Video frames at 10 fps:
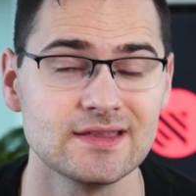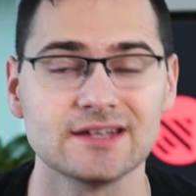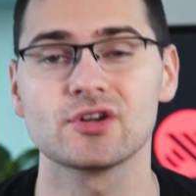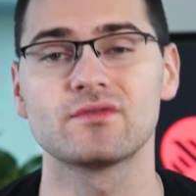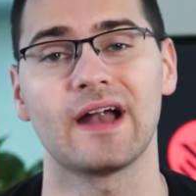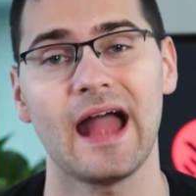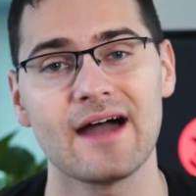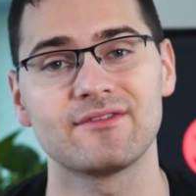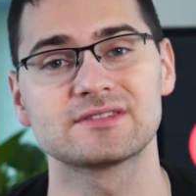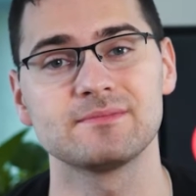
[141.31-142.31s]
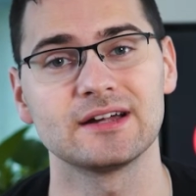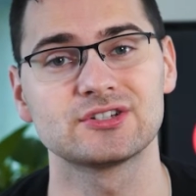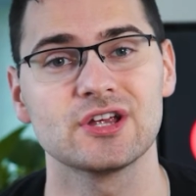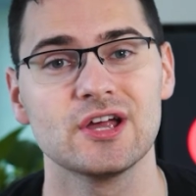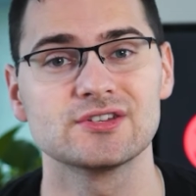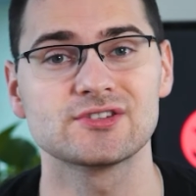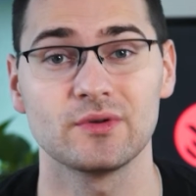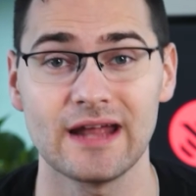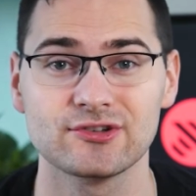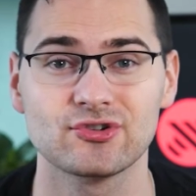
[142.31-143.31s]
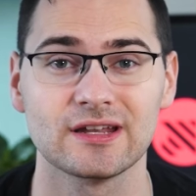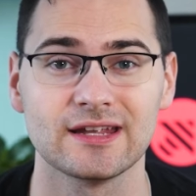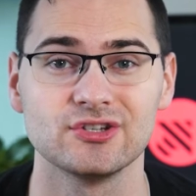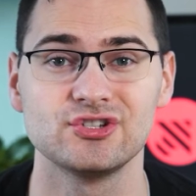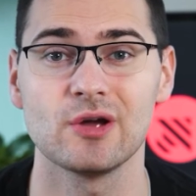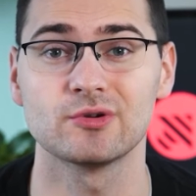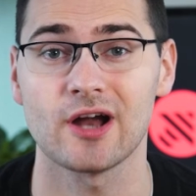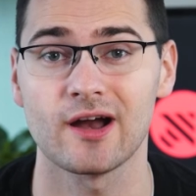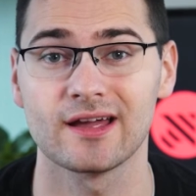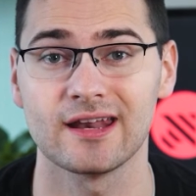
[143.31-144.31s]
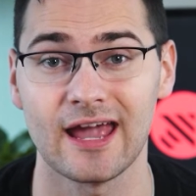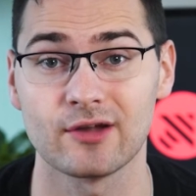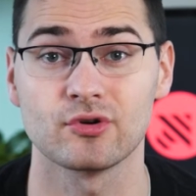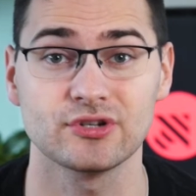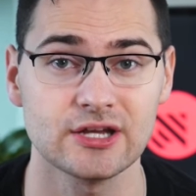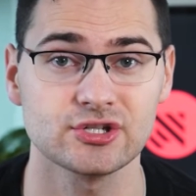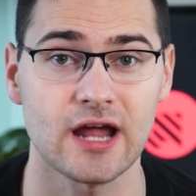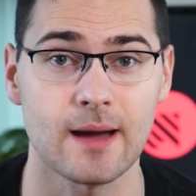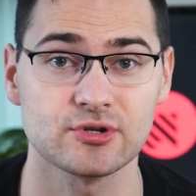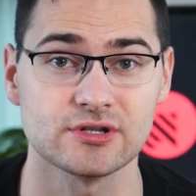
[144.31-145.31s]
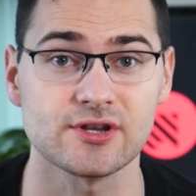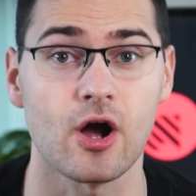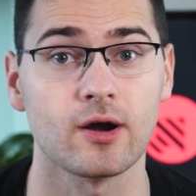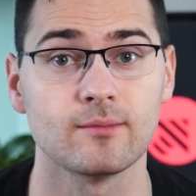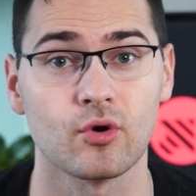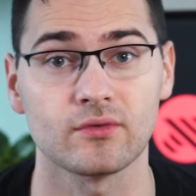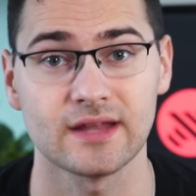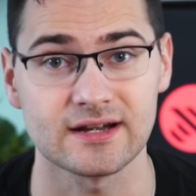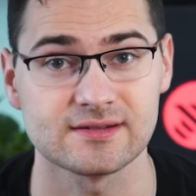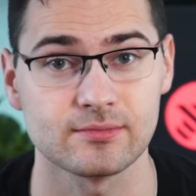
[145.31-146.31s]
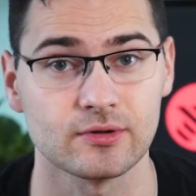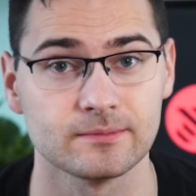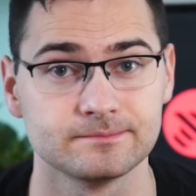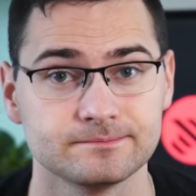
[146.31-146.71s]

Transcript: That's over half as much, so naturally geo-targeting and rotation options are more flexible.